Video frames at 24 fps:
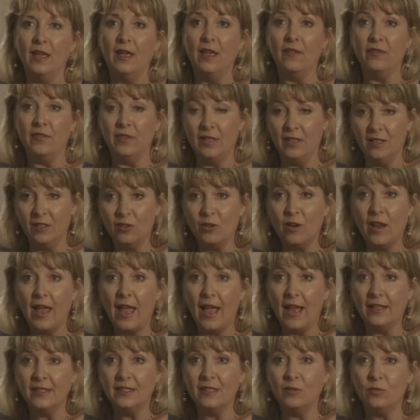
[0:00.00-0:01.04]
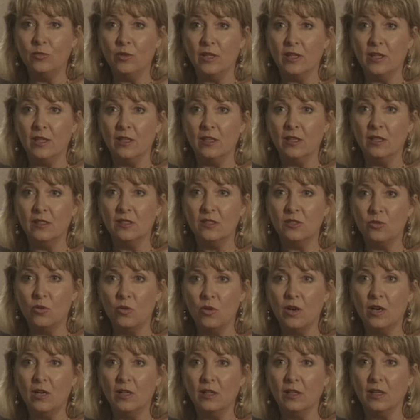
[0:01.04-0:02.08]
have interacted with it
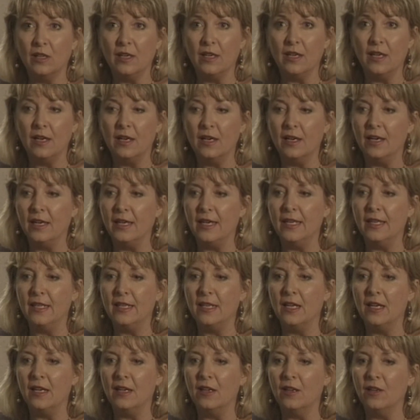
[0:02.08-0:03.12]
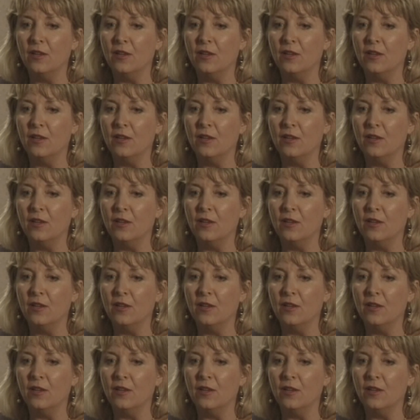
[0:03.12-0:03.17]
historically in